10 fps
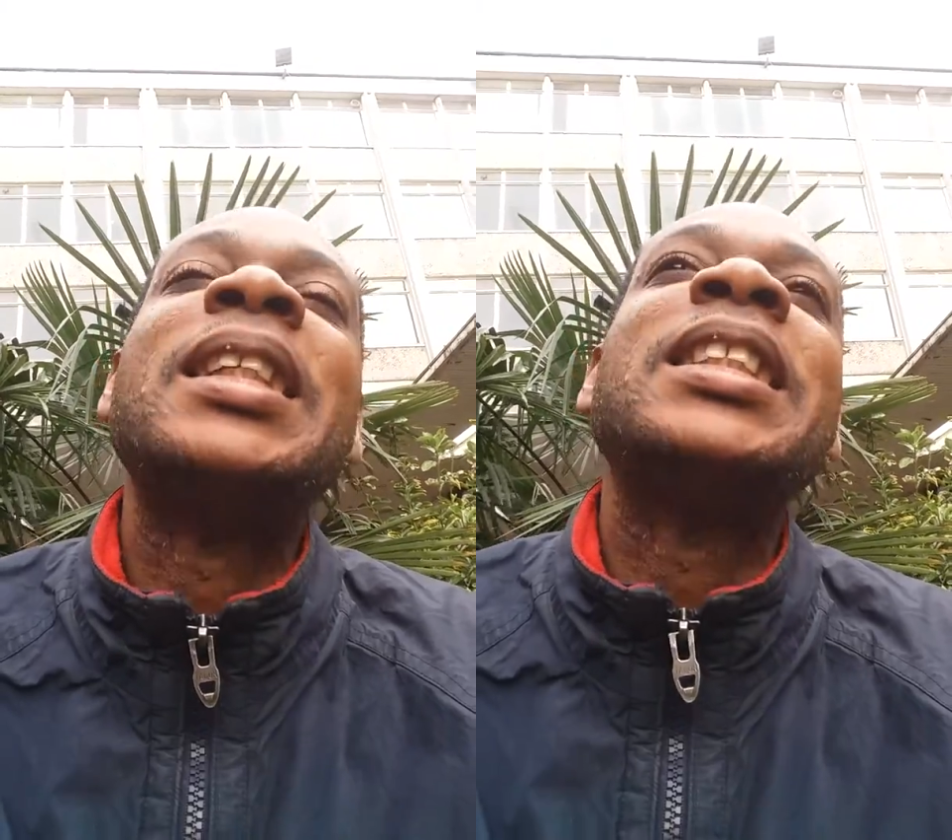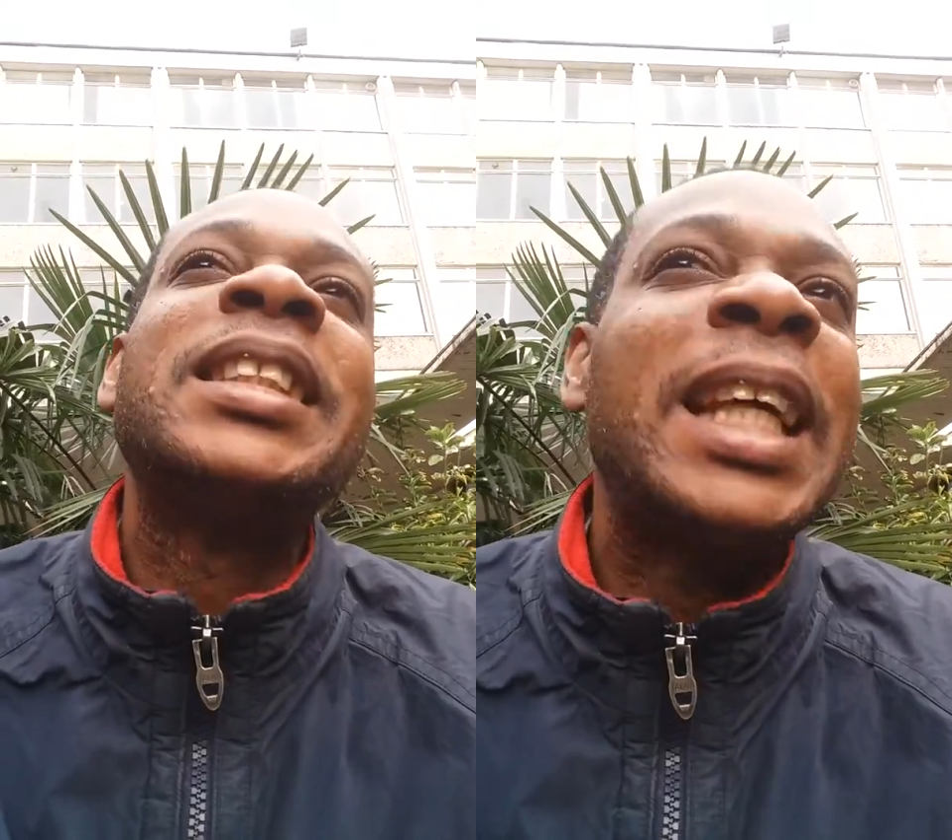
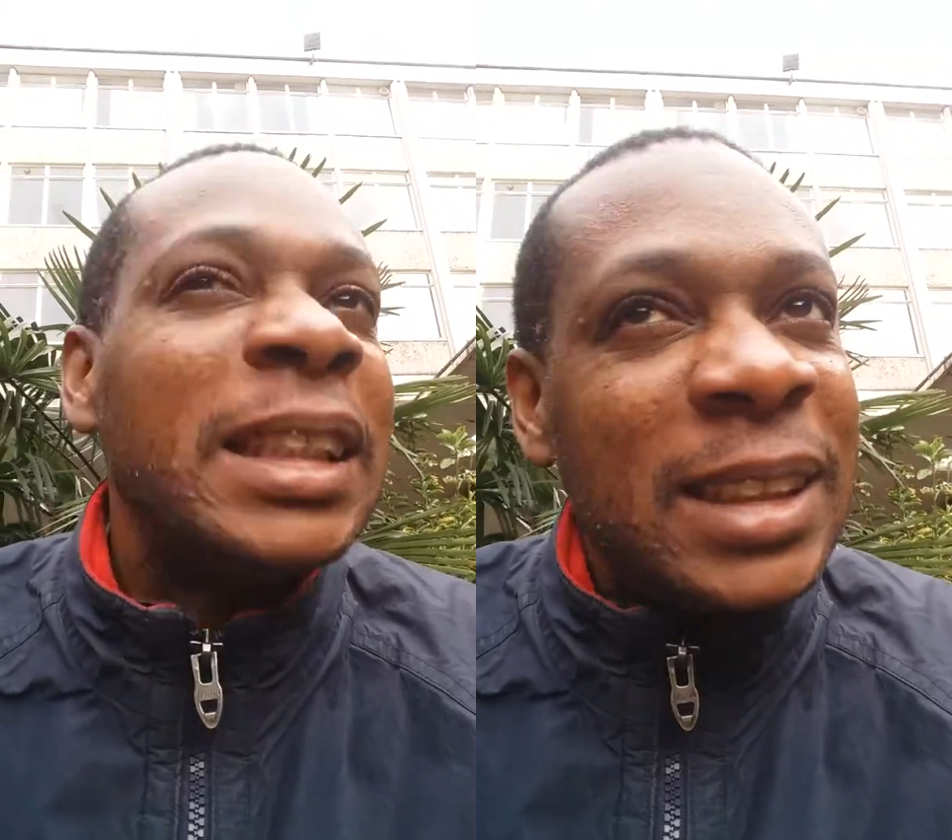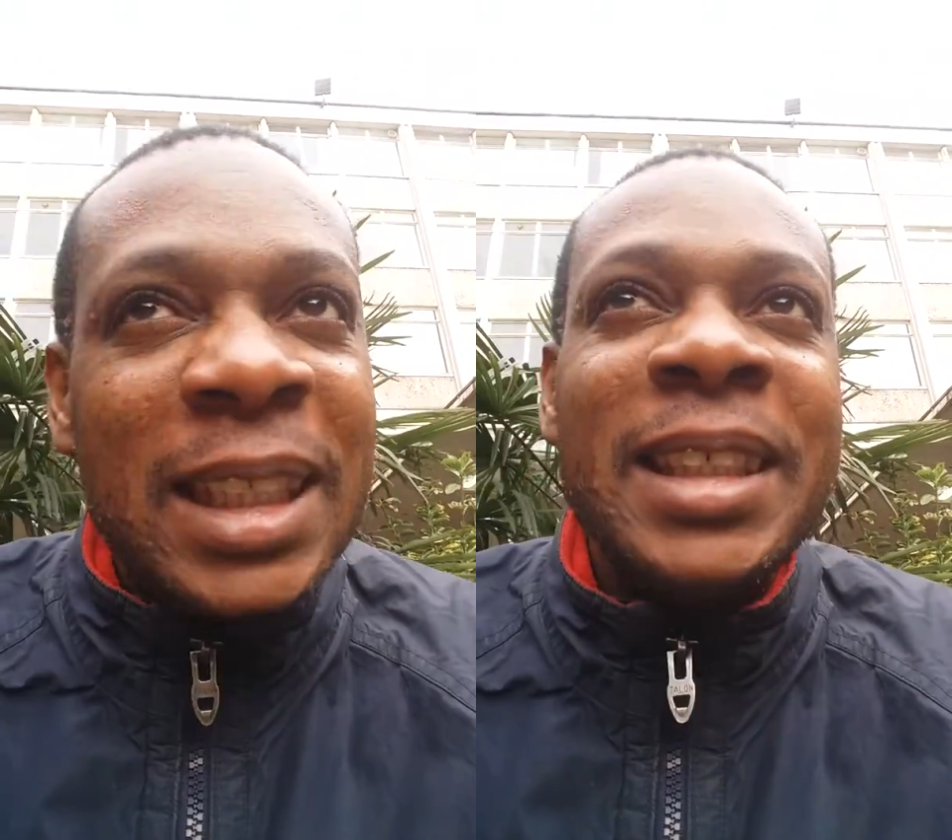
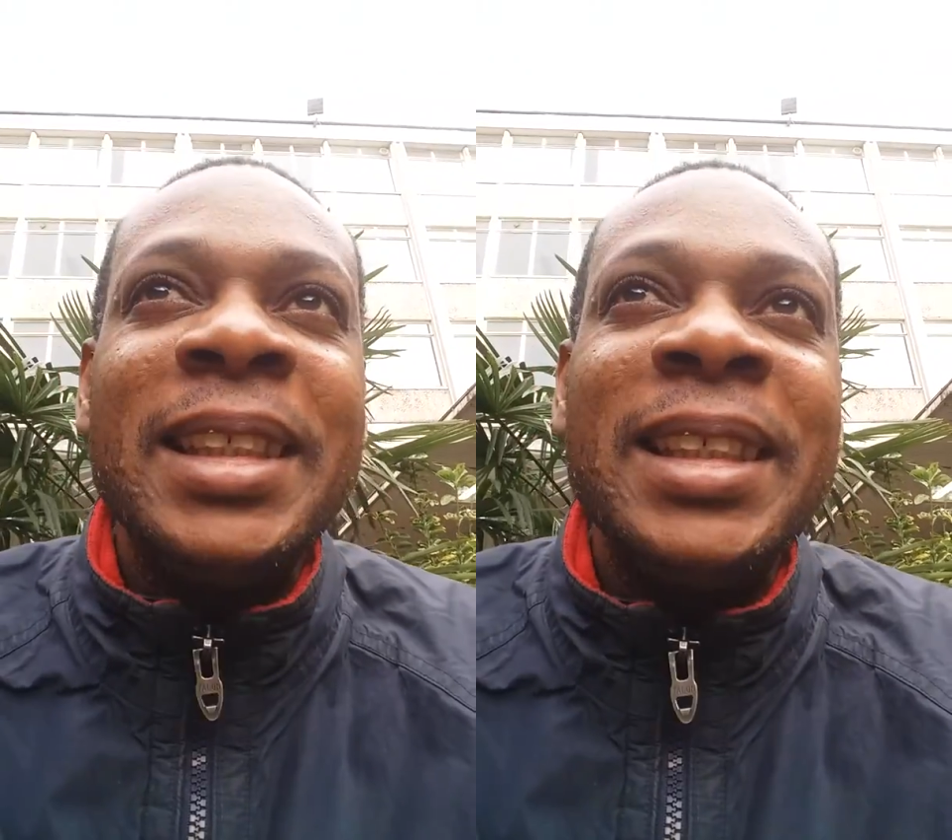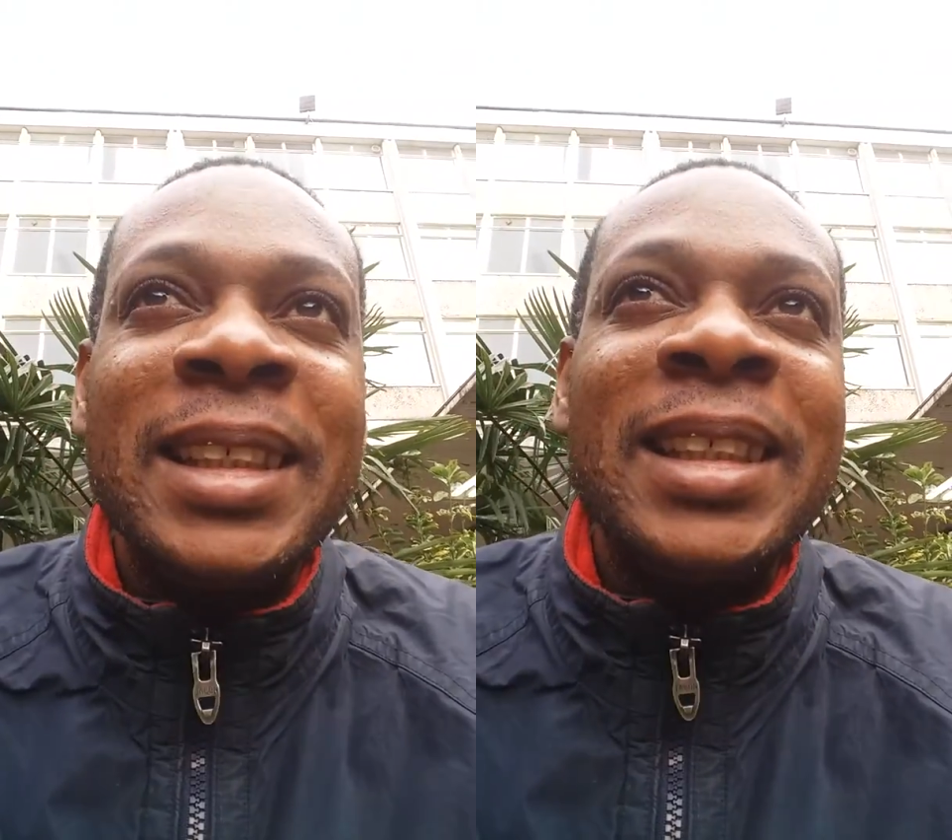Instantly,